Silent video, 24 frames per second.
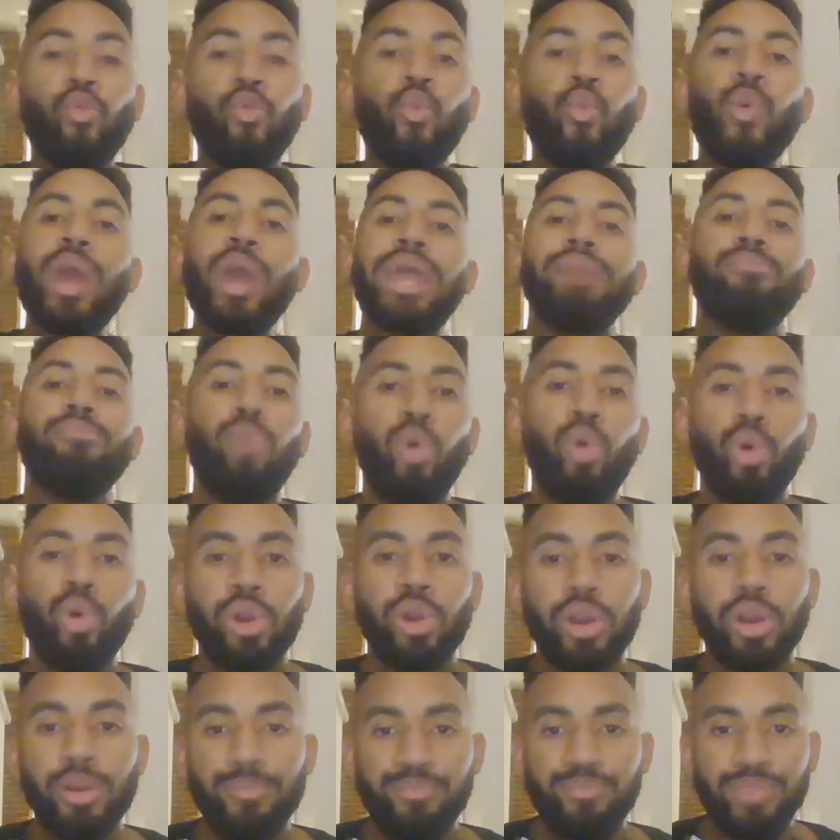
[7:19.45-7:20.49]
way
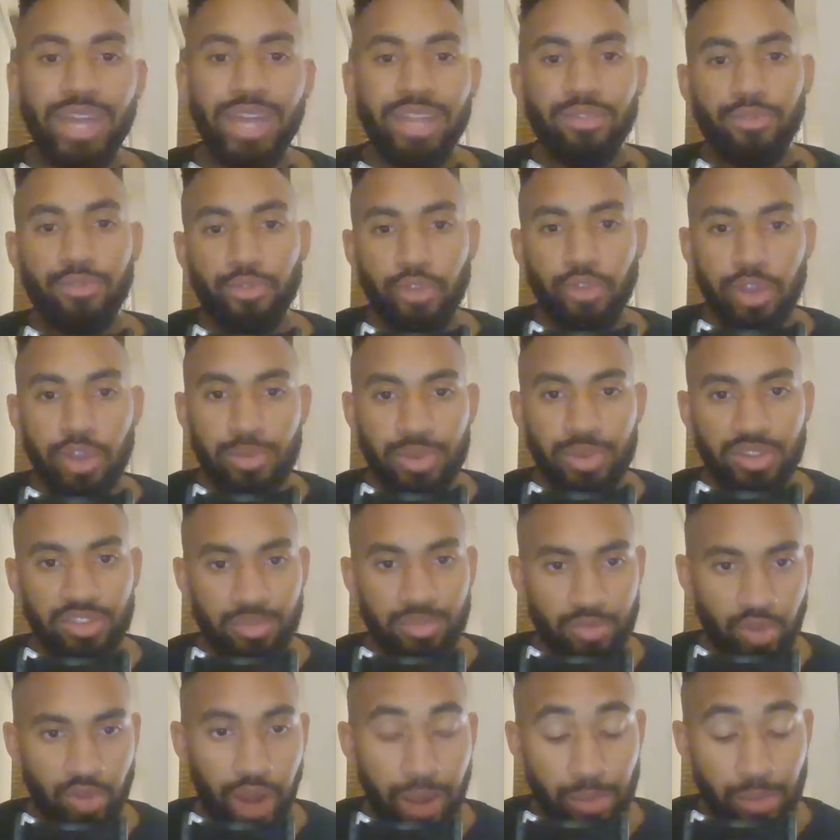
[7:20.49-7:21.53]
more than freebie
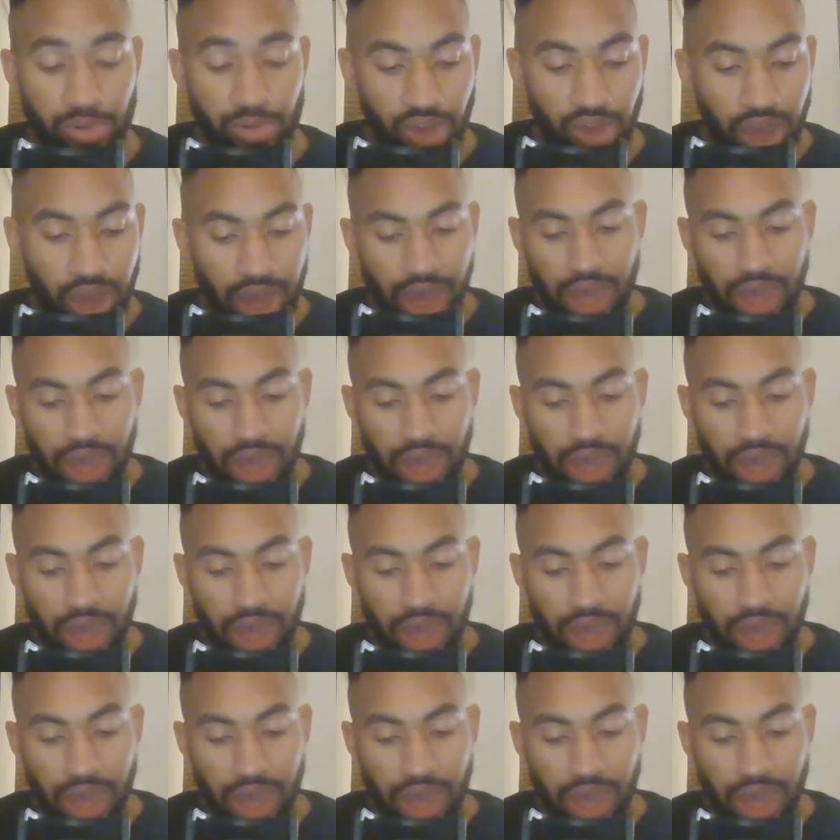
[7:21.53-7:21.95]
subscribers.